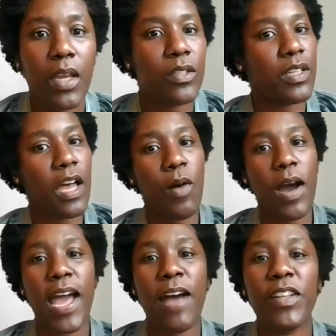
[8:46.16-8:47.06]
So
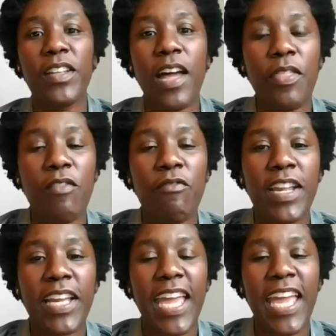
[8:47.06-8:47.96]
I have another
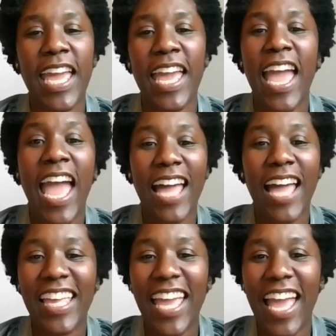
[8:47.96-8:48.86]
ring here. And
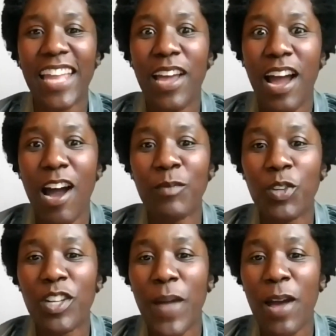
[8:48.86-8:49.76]
again, I'm
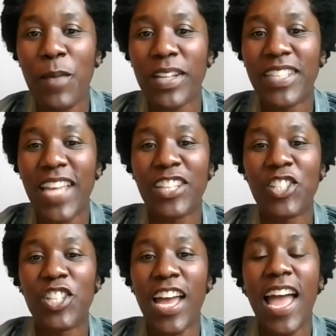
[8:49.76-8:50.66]
talking about my
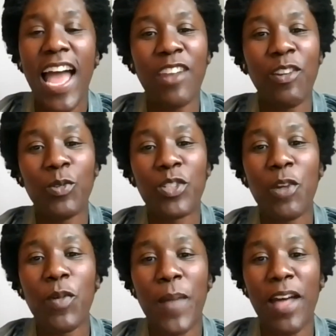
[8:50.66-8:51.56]
texture and
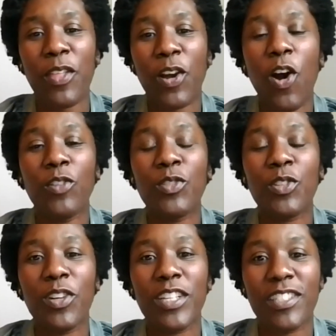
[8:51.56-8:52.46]
also about the
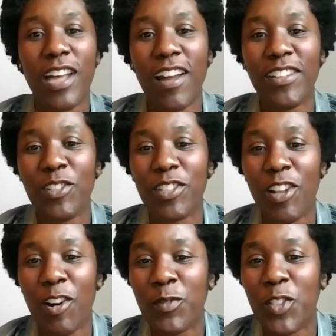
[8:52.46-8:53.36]
contour, because I use a
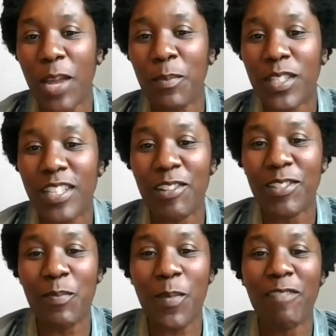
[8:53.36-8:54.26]
lot of gemstones
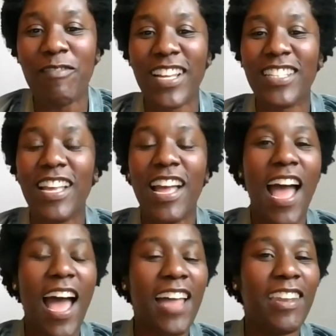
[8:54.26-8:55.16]
in my rings.
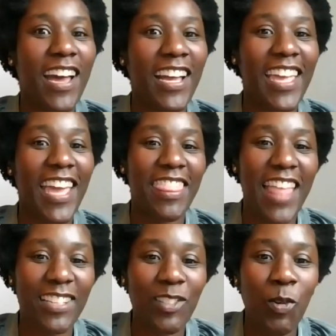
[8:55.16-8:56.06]
And again,
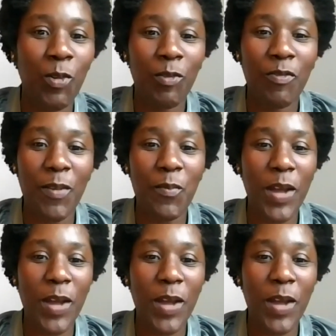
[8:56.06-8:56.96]
that's all from
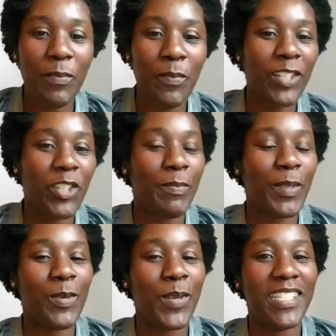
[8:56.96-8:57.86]
my trip
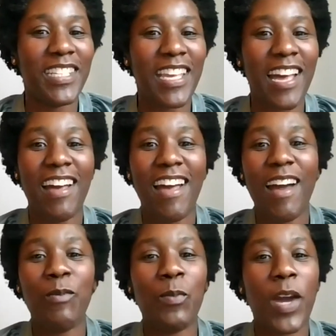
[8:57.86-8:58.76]
to India.
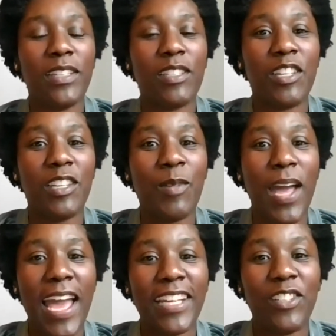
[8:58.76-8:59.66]
We went to
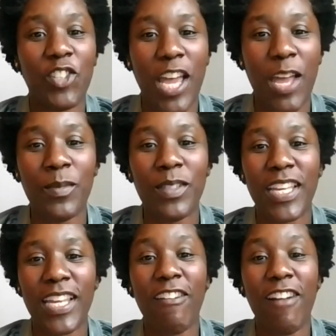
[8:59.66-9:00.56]
a gem
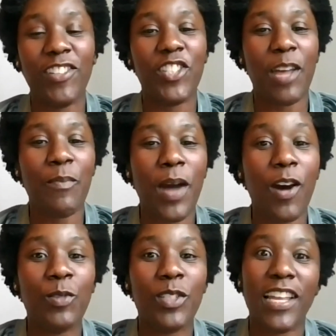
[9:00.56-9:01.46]
dealer, our gem
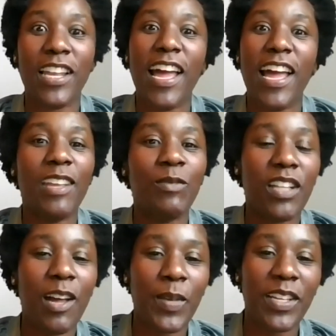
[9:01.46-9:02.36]
wholesaler, and it was
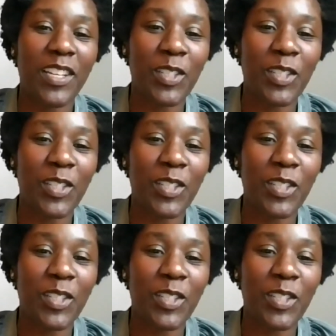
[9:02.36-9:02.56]
like being in a